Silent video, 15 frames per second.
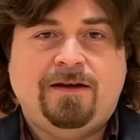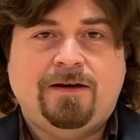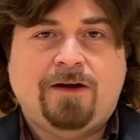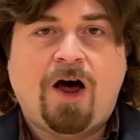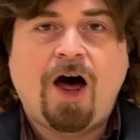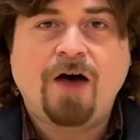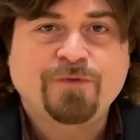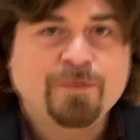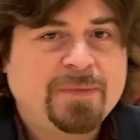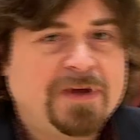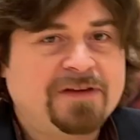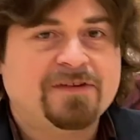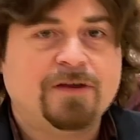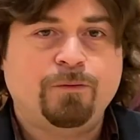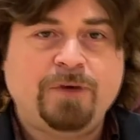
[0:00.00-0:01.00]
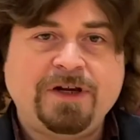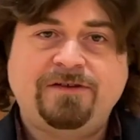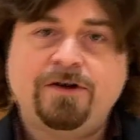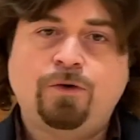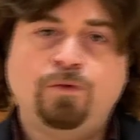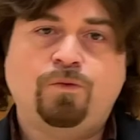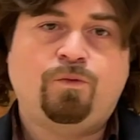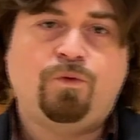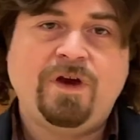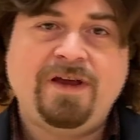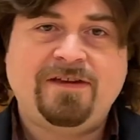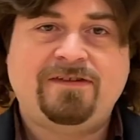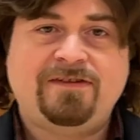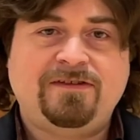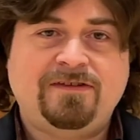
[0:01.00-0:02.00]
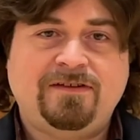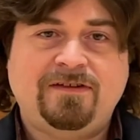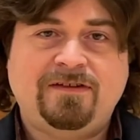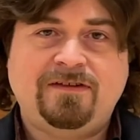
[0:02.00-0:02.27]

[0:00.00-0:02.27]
often means that we don't risk